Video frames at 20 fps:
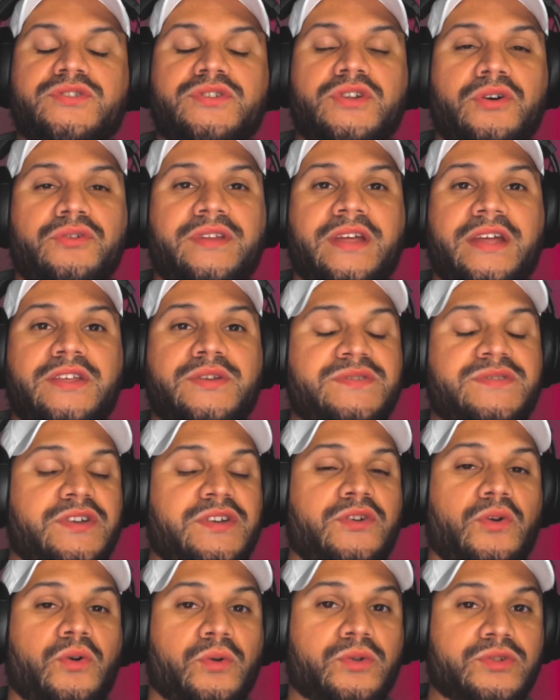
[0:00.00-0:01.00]
to note that using
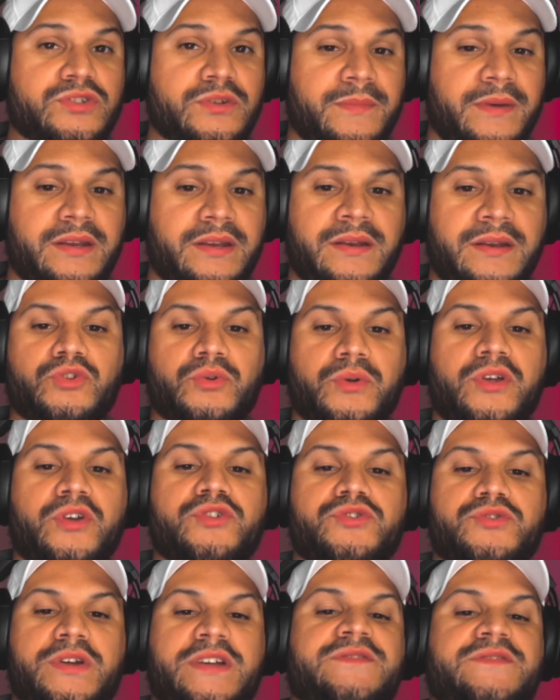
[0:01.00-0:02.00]
her ultimate during
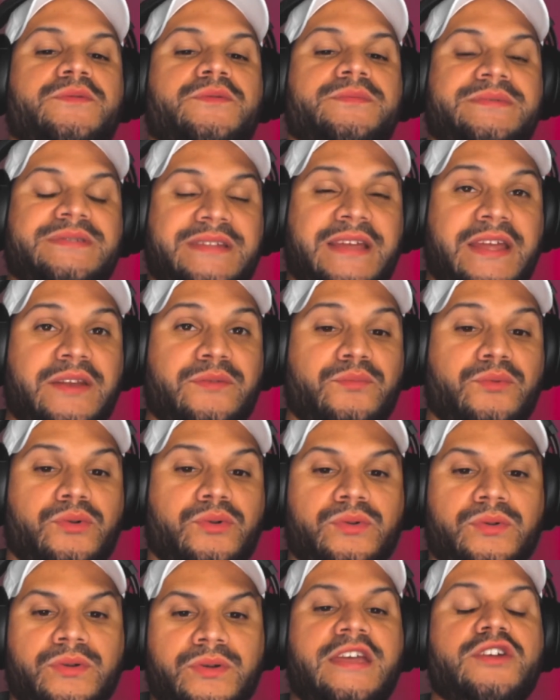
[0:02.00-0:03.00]
her transform state
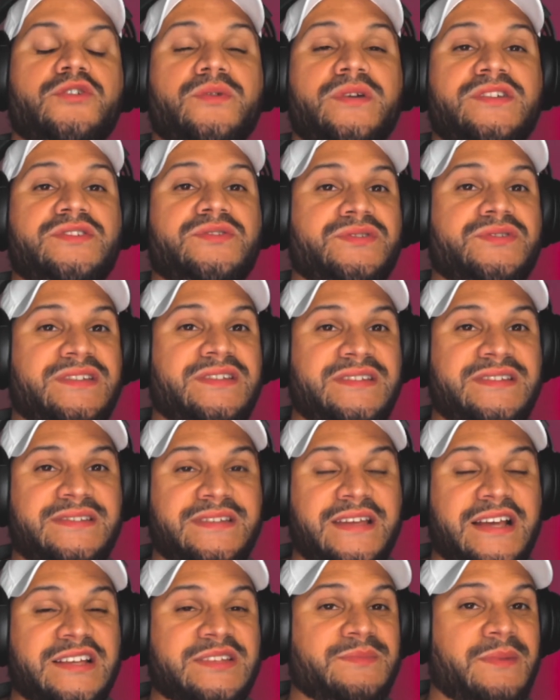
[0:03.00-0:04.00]
will increase your Zizzy
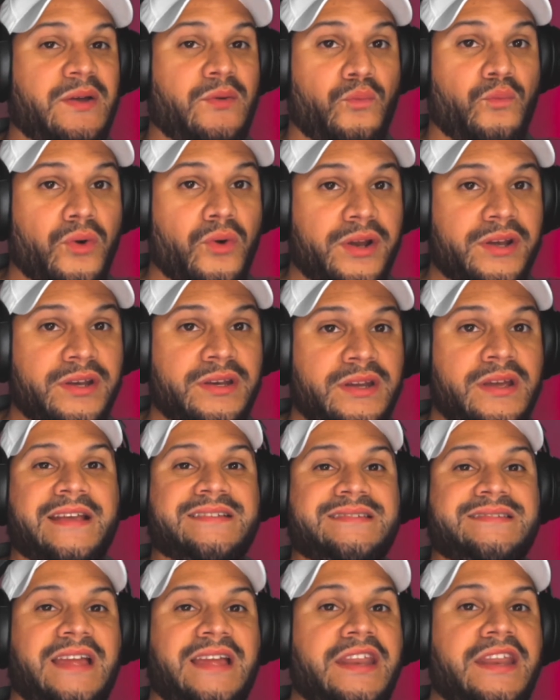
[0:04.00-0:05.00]
stacks by 1,
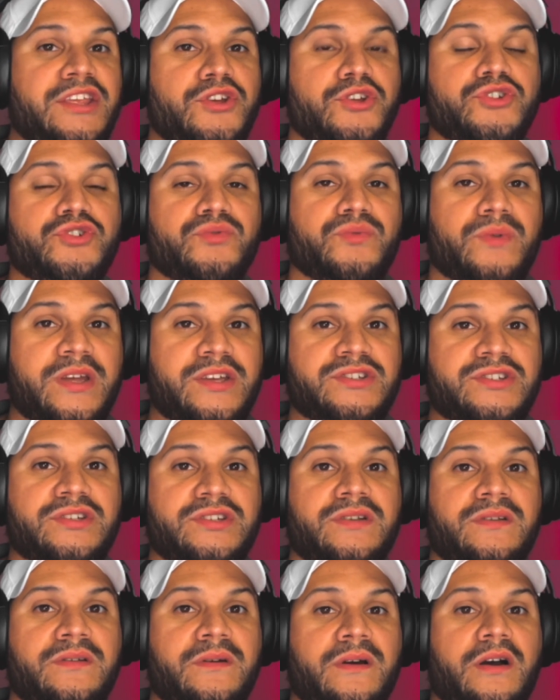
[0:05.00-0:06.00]
extending your
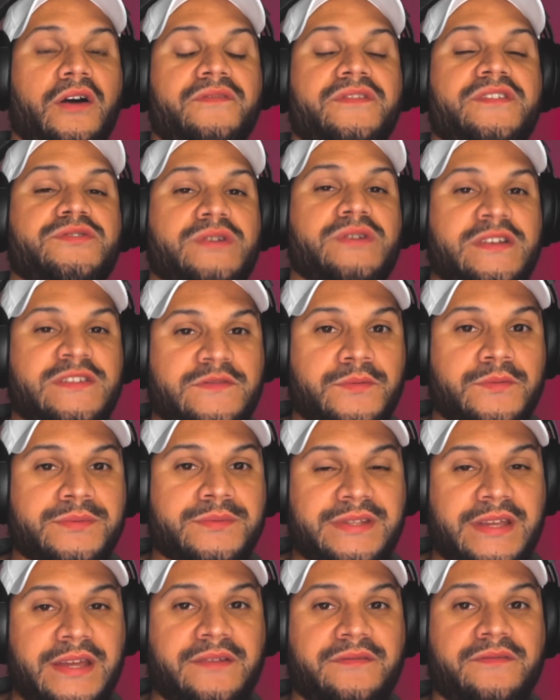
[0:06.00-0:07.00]
duration of the
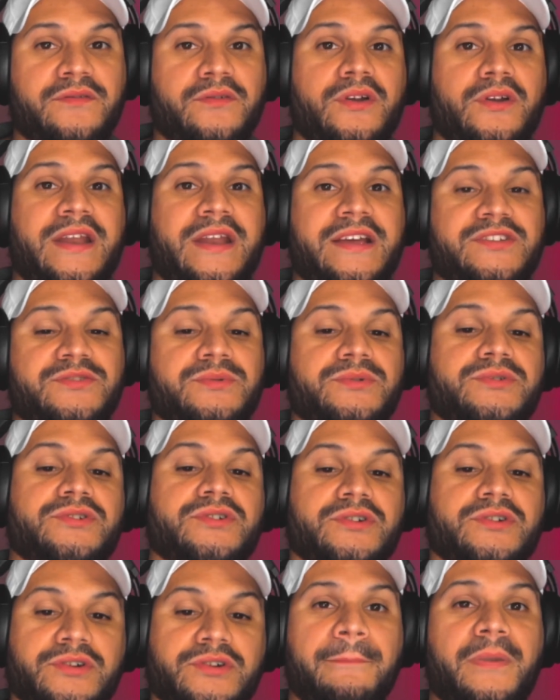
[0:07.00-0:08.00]
transform state for an extra
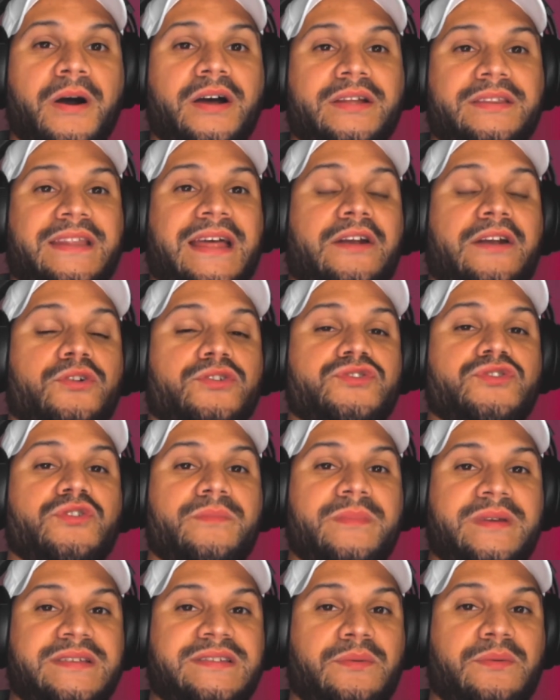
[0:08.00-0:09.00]
turn. But that
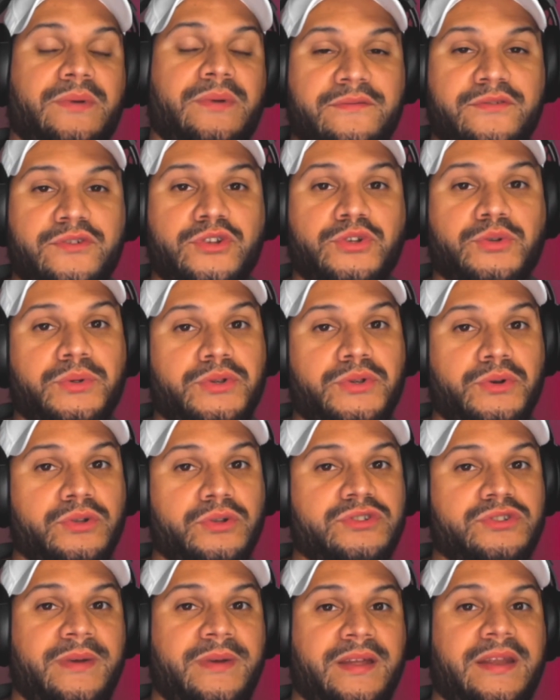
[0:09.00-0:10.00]
also means that whenever you're doing your
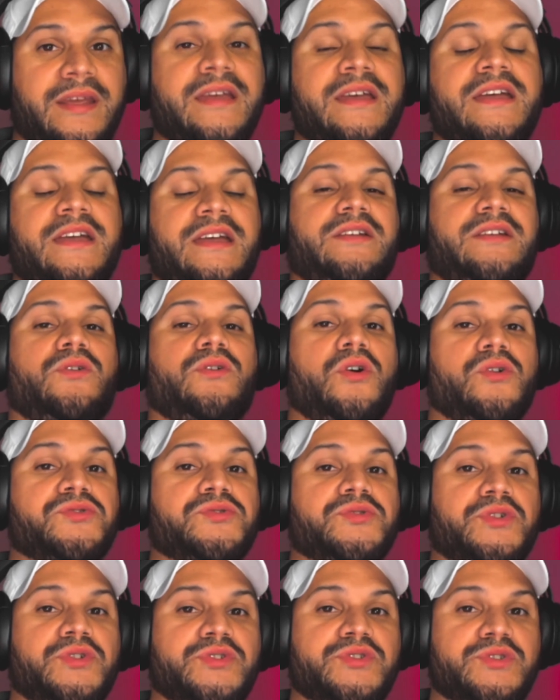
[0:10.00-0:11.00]
ultimate, it'll
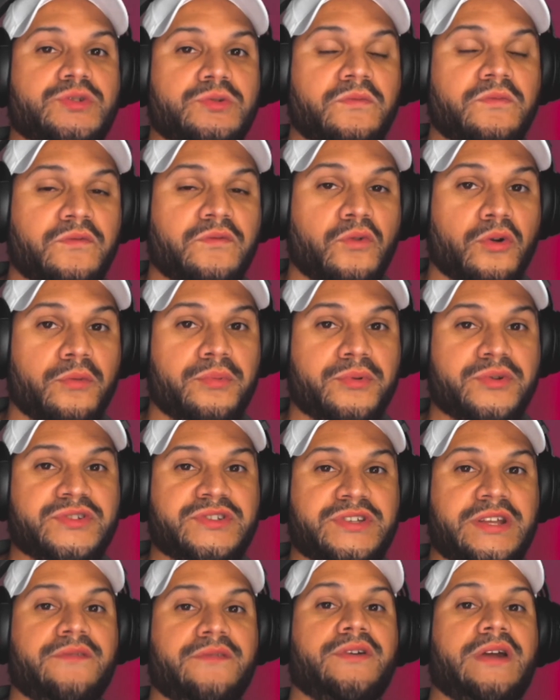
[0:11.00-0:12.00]
also consume
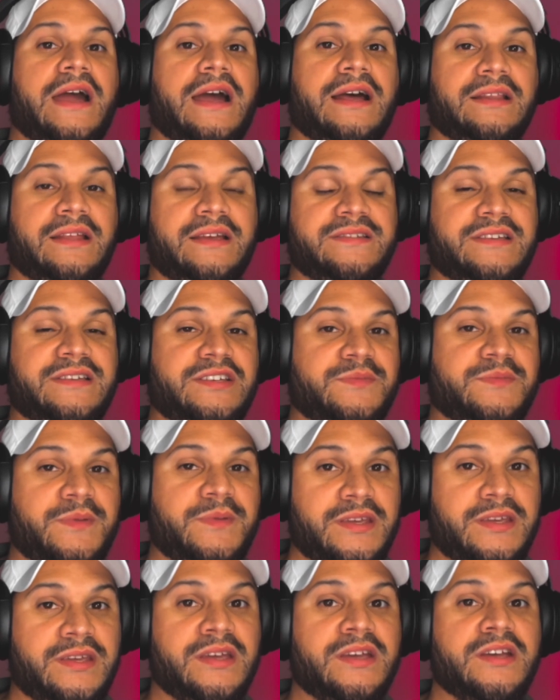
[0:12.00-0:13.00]
4% of your allies'
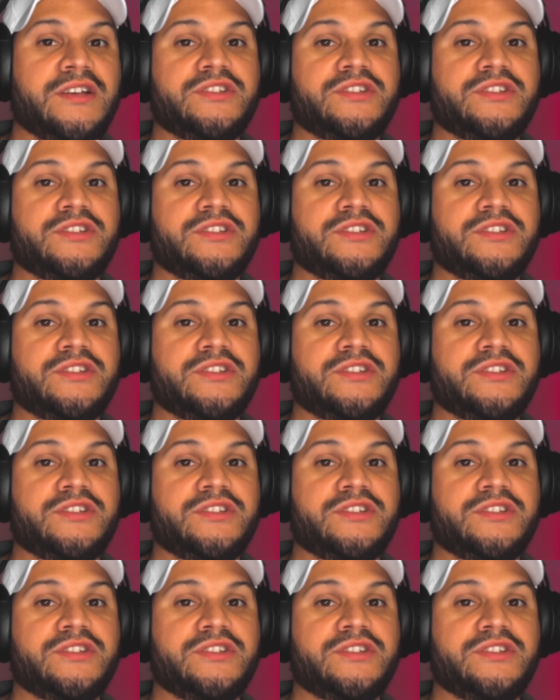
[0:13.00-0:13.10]
HP